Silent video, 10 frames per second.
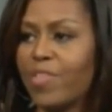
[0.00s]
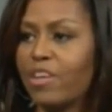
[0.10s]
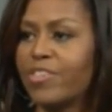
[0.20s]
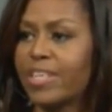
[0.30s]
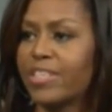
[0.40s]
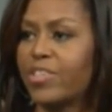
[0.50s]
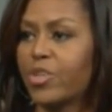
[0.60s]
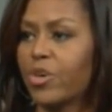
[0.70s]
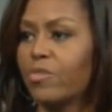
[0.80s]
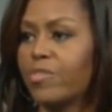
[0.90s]
their
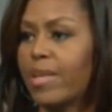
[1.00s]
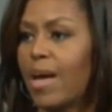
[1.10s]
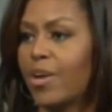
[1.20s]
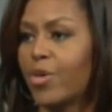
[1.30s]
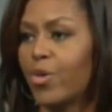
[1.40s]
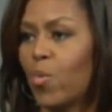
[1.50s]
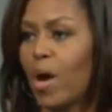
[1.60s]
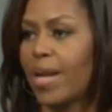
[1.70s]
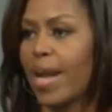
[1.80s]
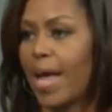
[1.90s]
6-year-old son who
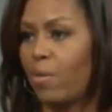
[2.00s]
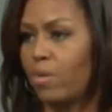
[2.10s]
one day